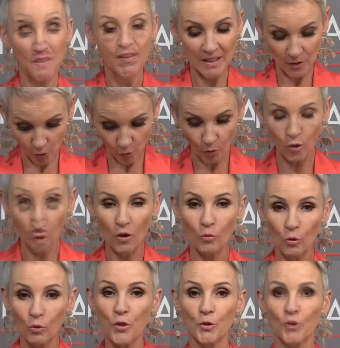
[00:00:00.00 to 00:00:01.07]

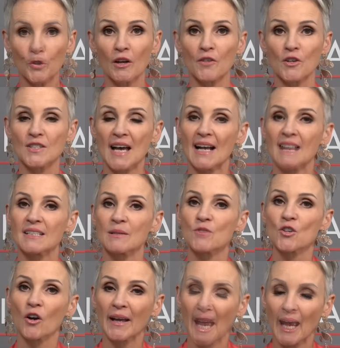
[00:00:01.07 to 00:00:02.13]
all three of those items
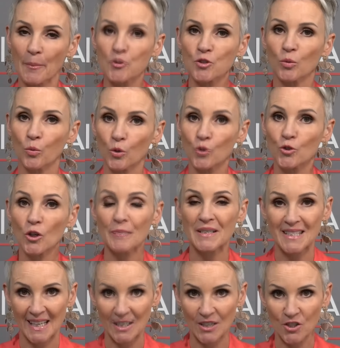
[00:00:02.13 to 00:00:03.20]
are capsule wardrobe
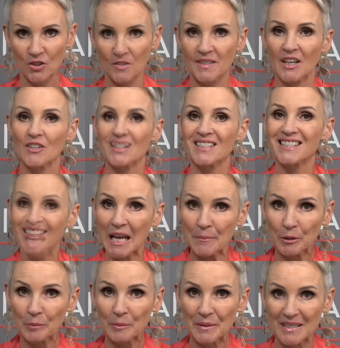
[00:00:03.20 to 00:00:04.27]
essentials. They are
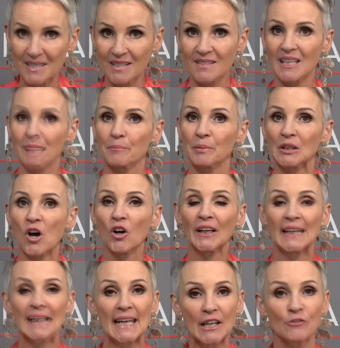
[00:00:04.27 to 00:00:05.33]
staple pieces that belong
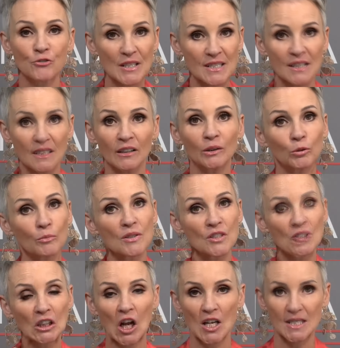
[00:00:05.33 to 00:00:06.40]
in every single woman's
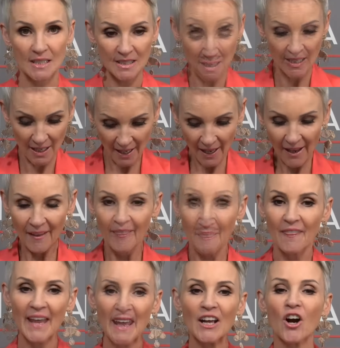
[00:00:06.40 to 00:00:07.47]
closet.
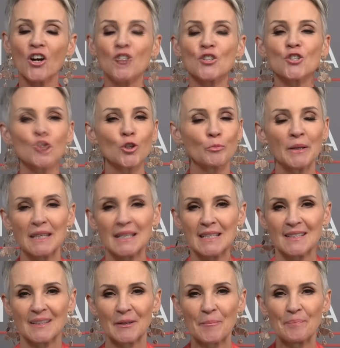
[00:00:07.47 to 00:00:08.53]
They are super
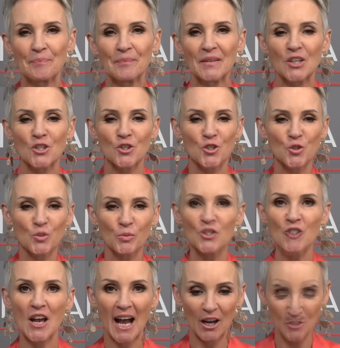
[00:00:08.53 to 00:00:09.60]
easy to switch
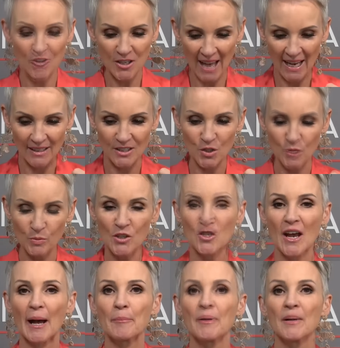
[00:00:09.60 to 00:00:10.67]
out and switch
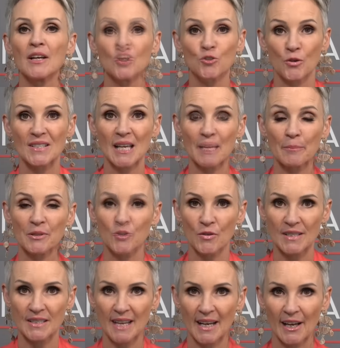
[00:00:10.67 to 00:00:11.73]
up, dress up and
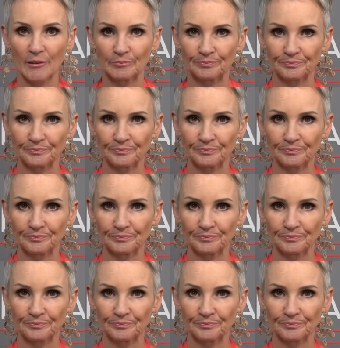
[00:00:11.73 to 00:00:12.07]
dress down.